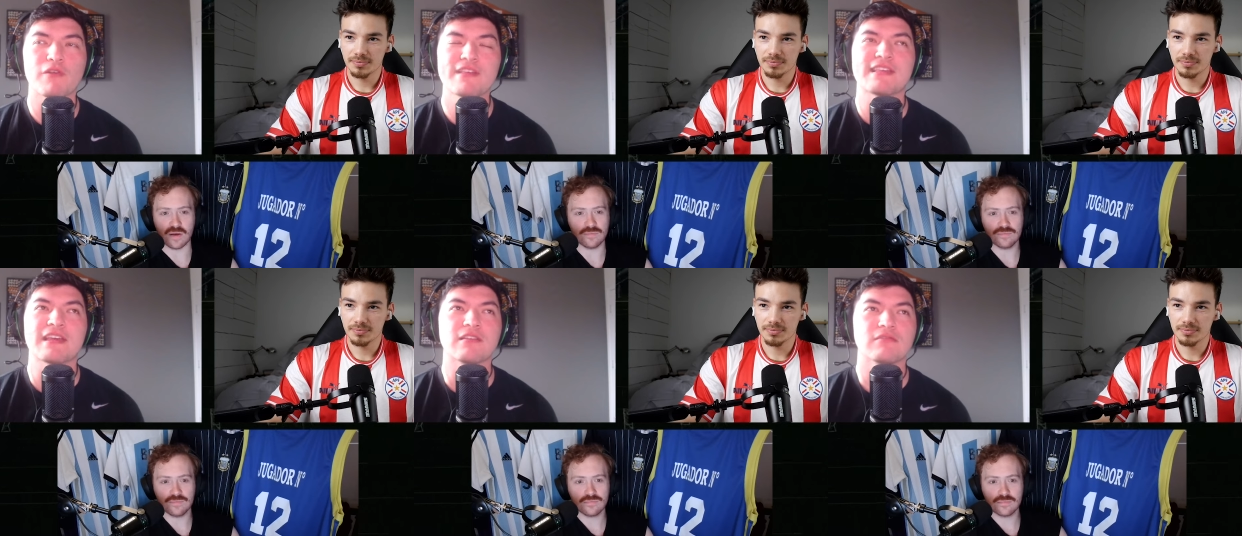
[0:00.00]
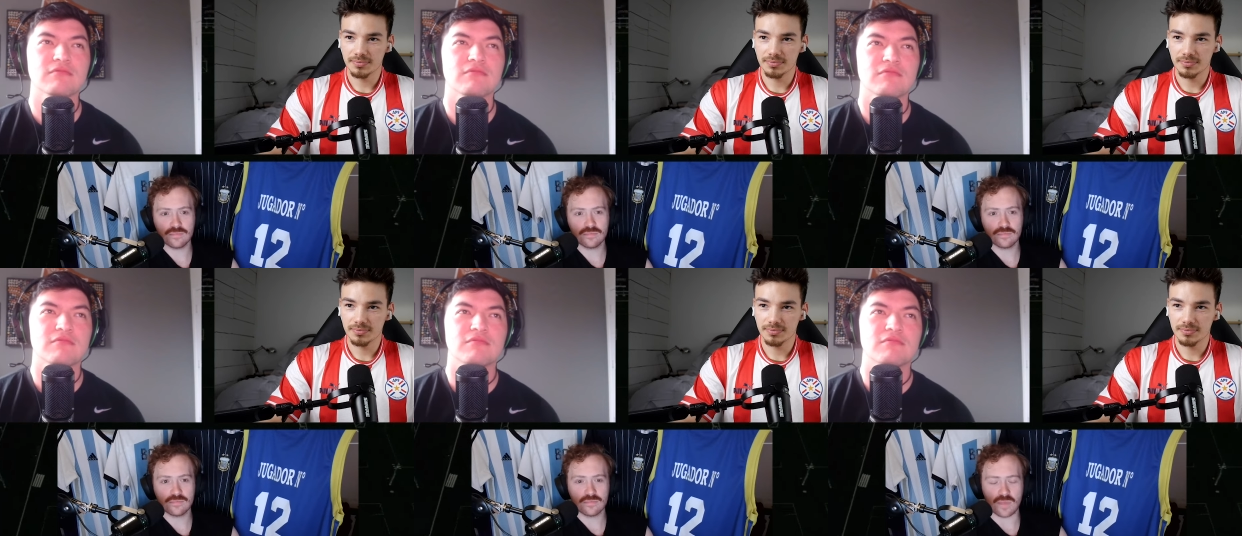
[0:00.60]
Speaker 1: to risk it.
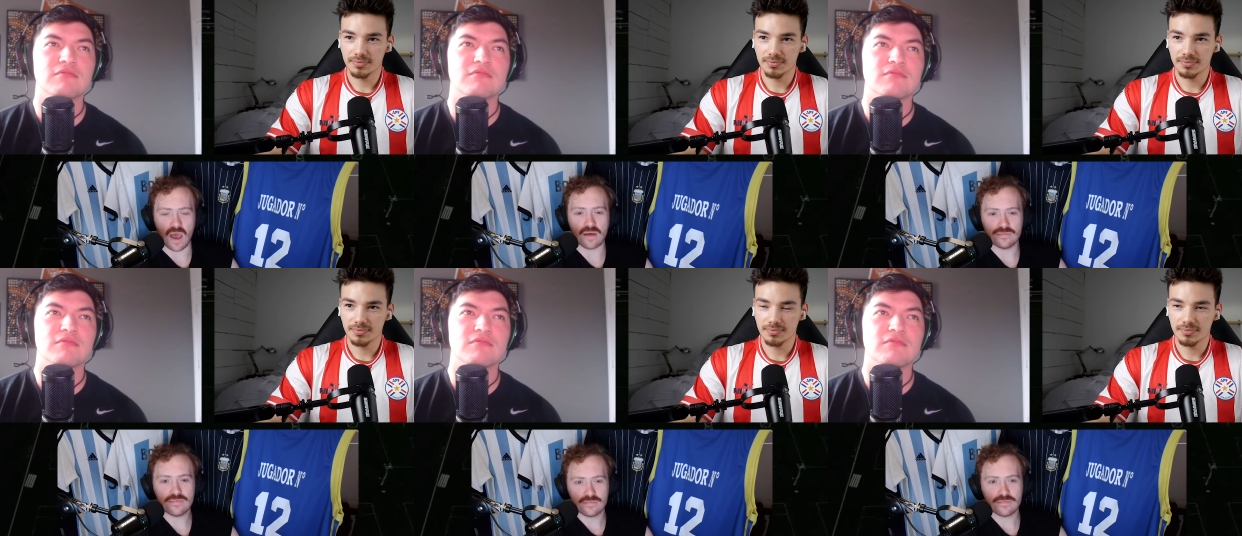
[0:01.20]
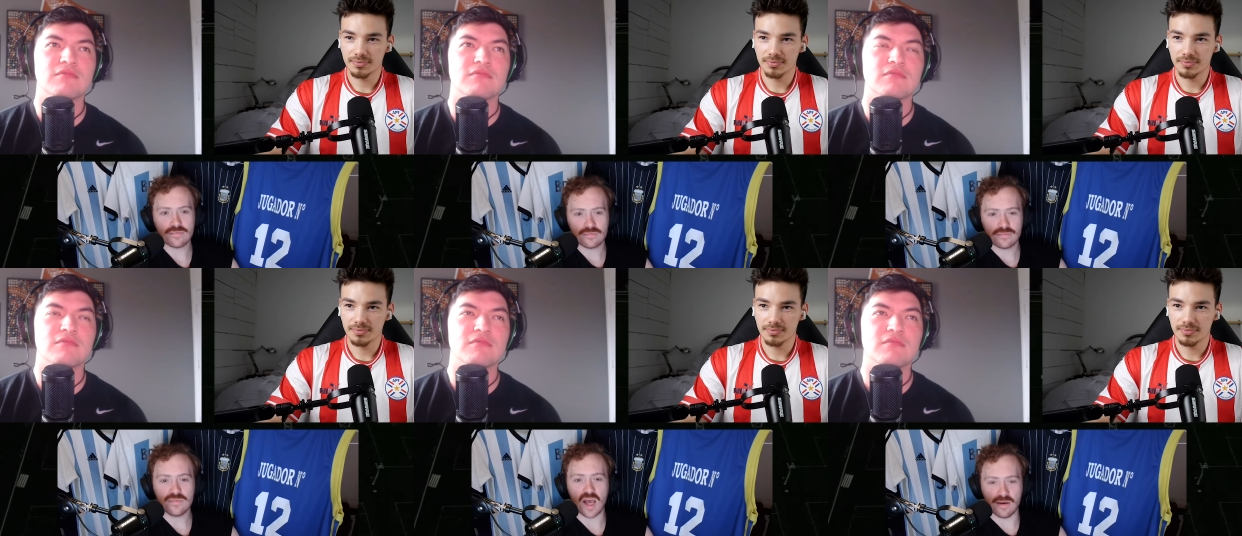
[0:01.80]
Yeah.
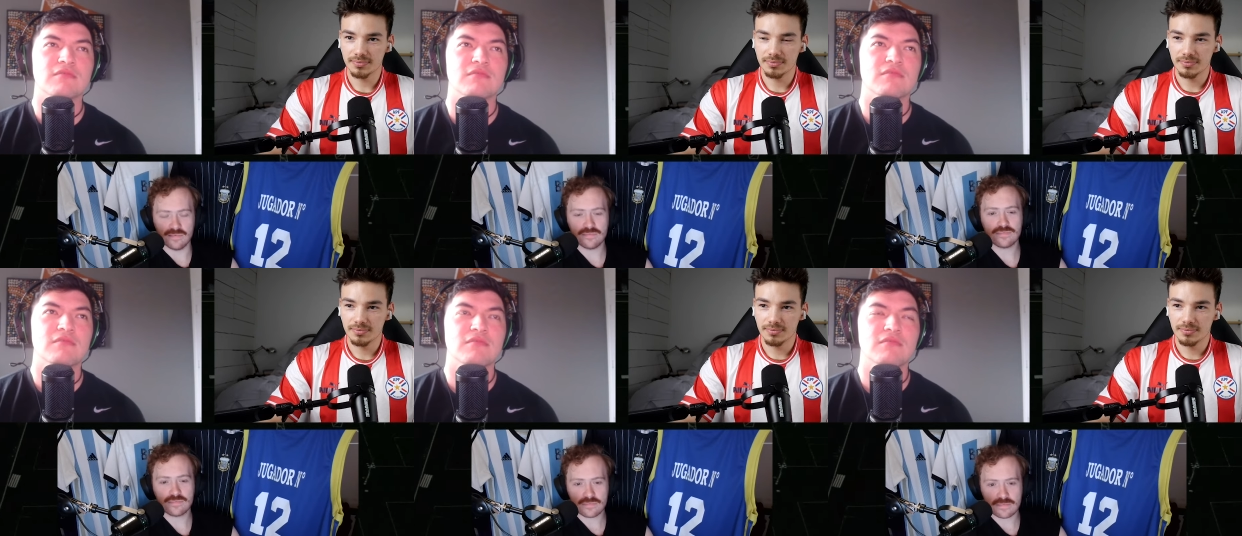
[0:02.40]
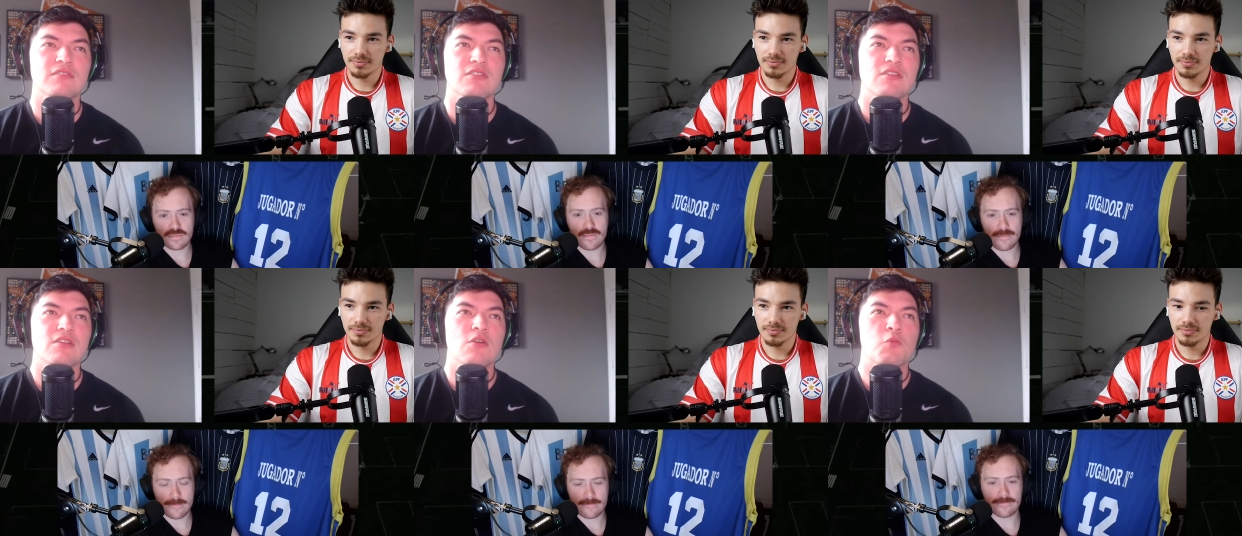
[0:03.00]
Yeah.
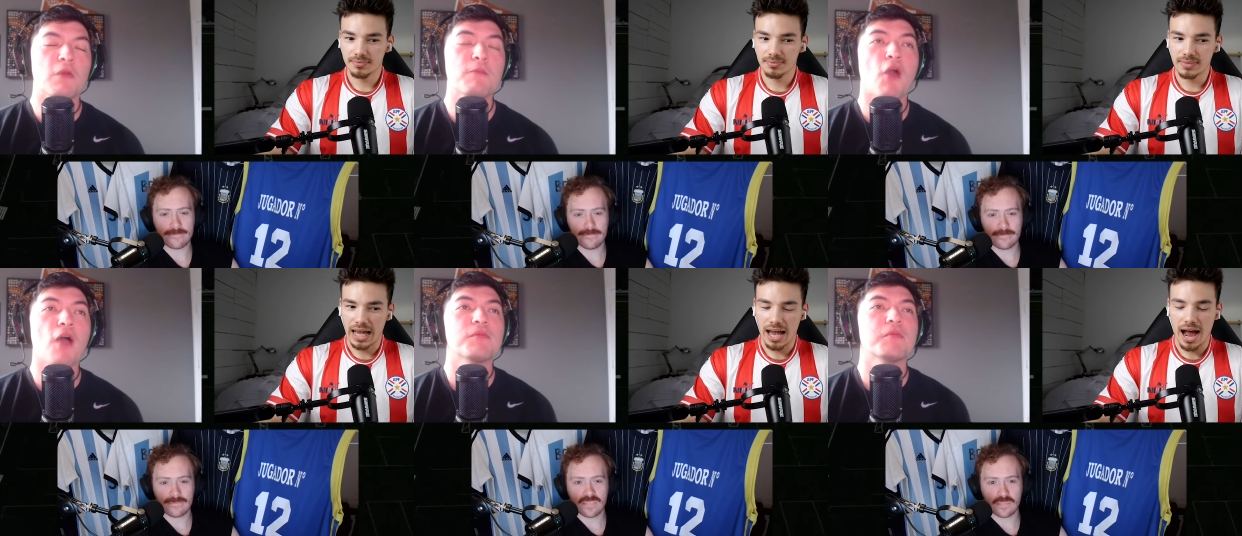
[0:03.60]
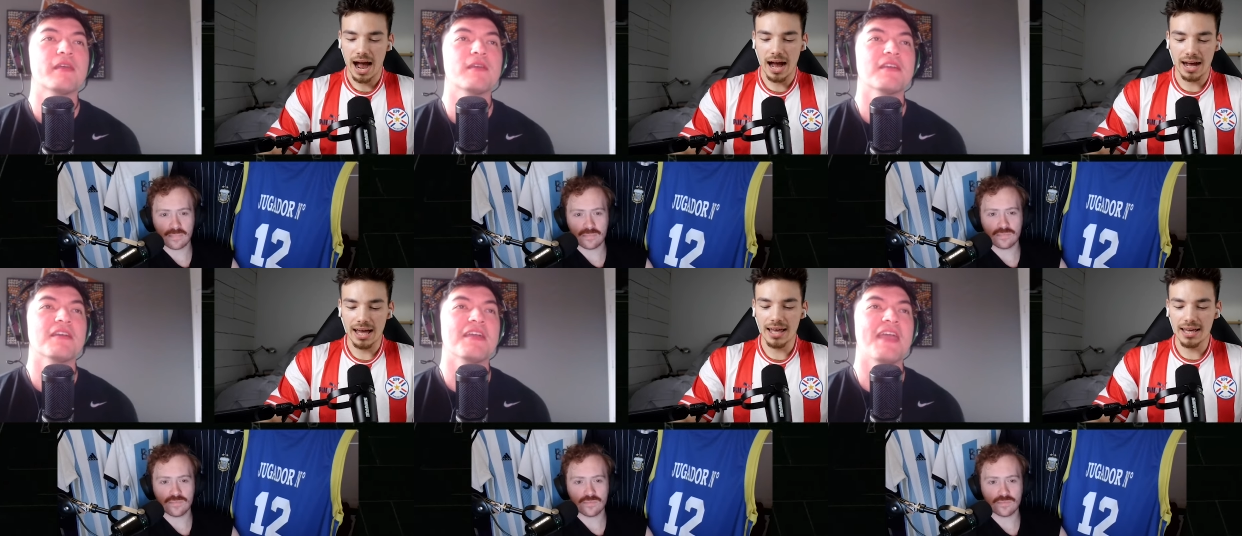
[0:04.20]
We
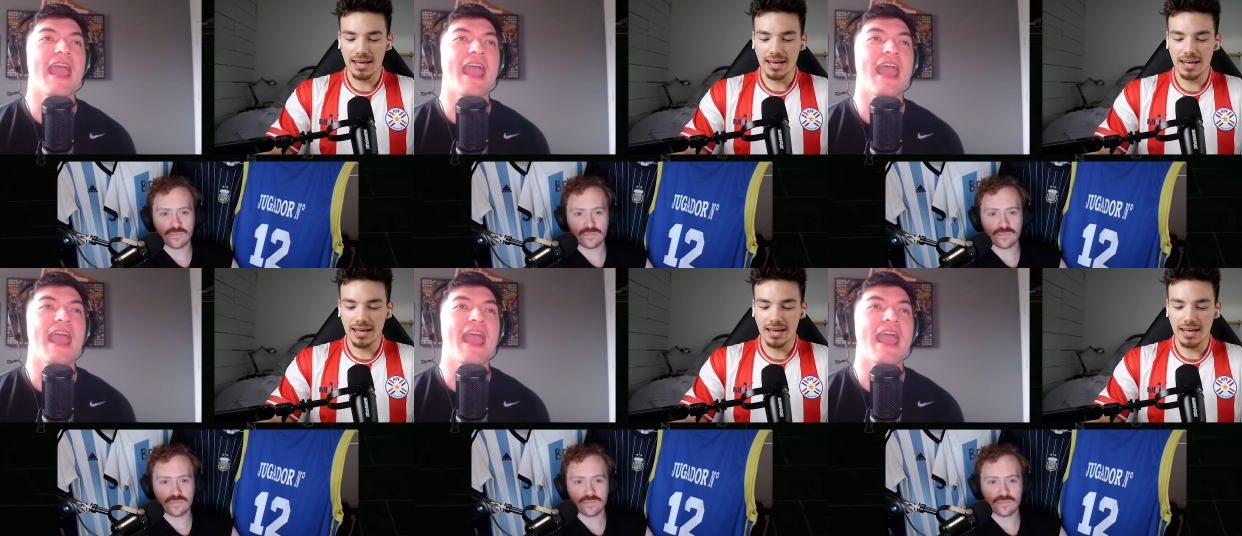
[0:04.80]
probably I,